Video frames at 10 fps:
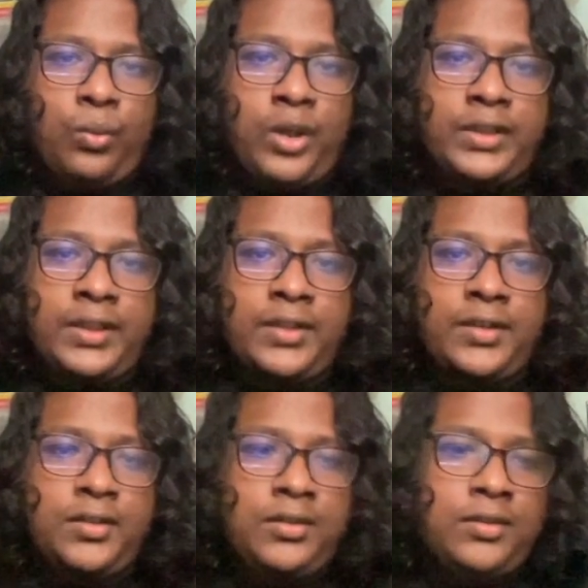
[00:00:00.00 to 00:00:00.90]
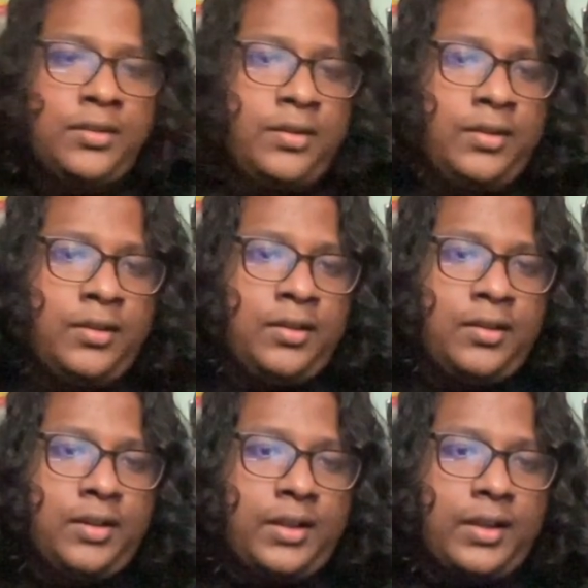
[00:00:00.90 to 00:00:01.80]
one here
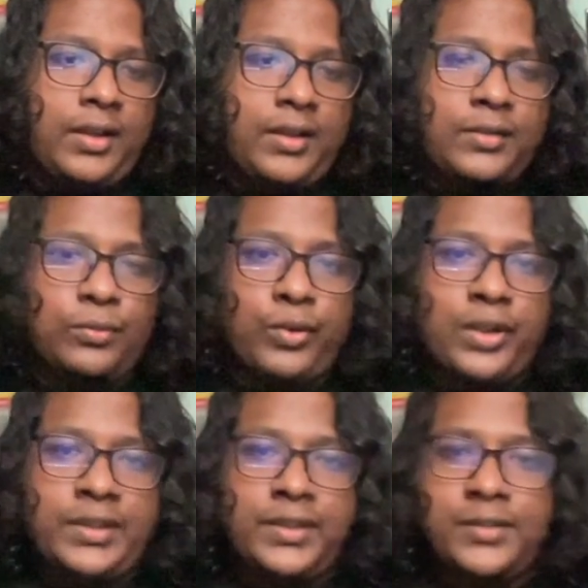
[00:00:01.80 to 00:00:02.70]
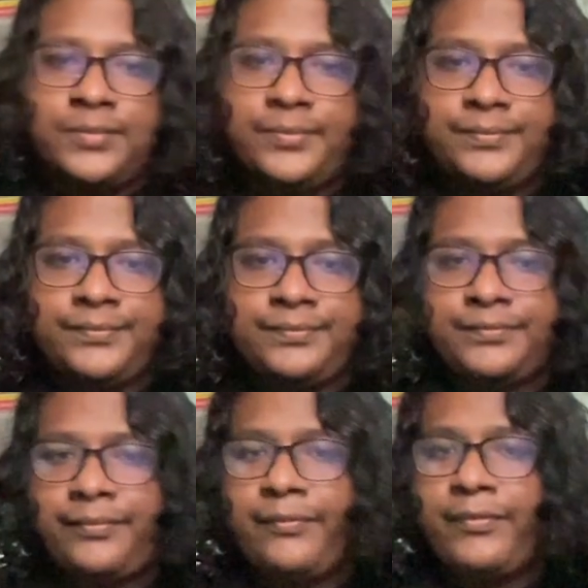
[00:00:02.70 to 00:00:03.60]
and one here
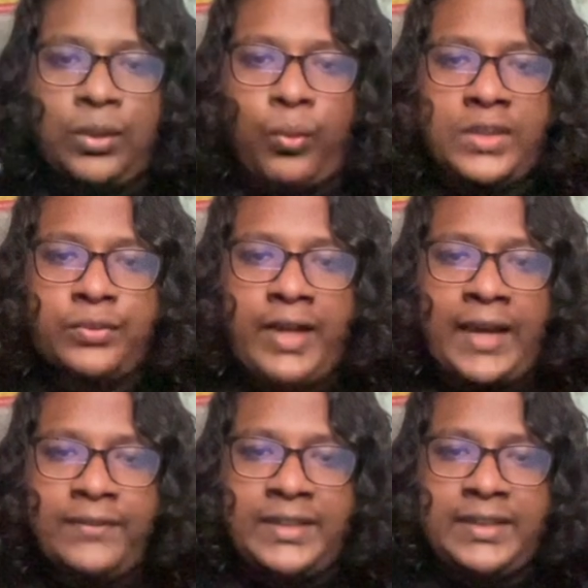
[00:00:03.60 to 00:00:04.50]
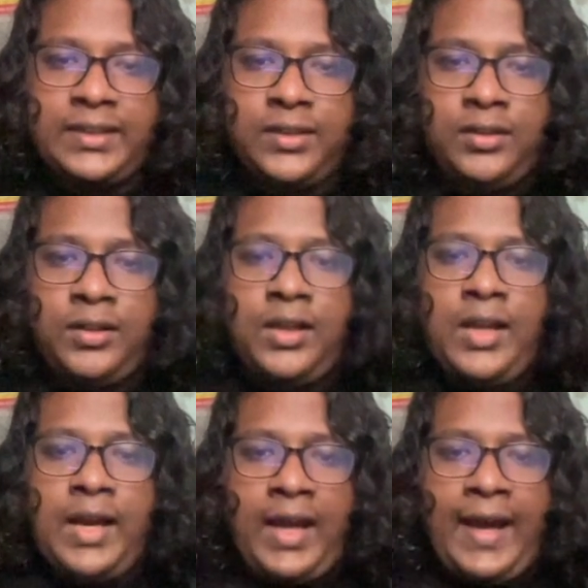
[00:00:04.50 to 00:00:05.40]
now once we have the data
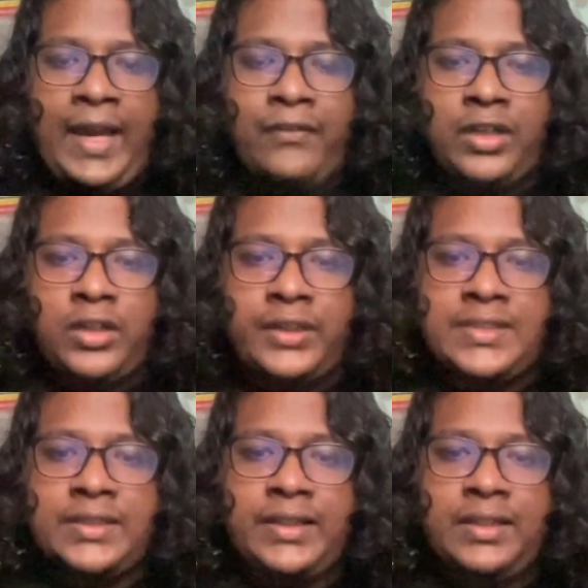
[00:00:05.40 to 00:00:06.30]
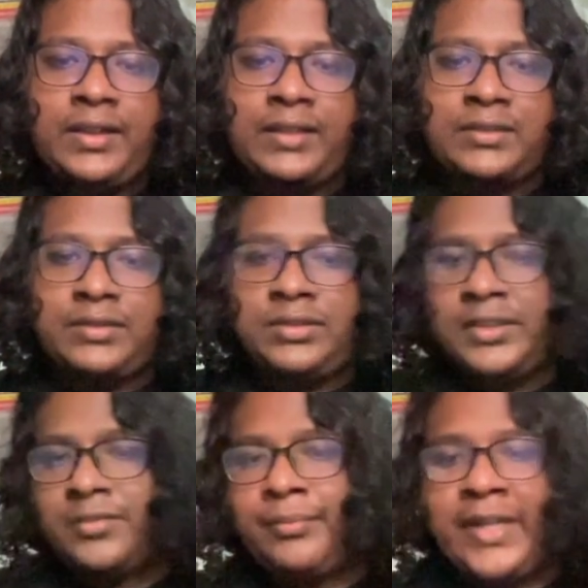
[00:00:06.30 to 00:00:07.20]
i have a condition here that
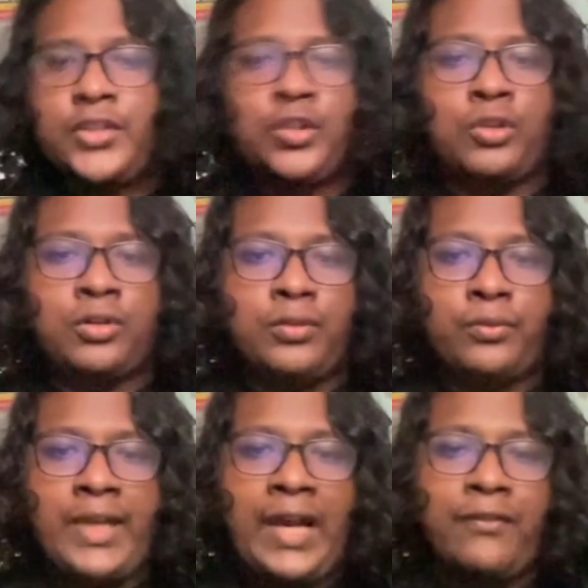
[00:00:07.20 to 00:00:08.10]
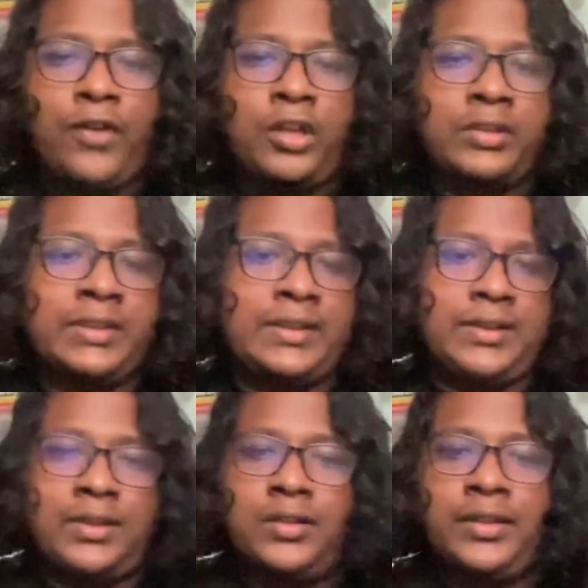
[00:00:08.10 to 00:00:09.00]
just make sure we have all the
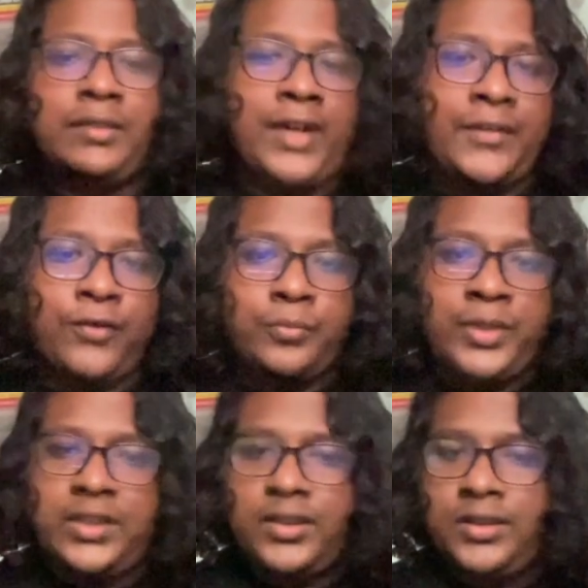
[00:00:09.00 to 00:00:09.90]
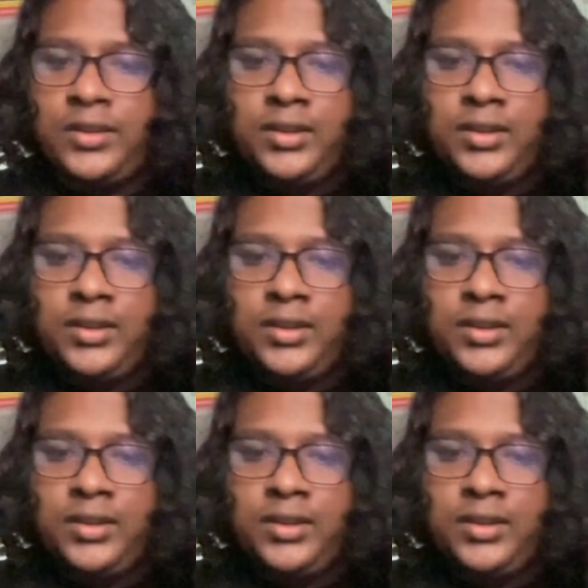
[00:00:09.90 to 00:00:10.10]
data in right format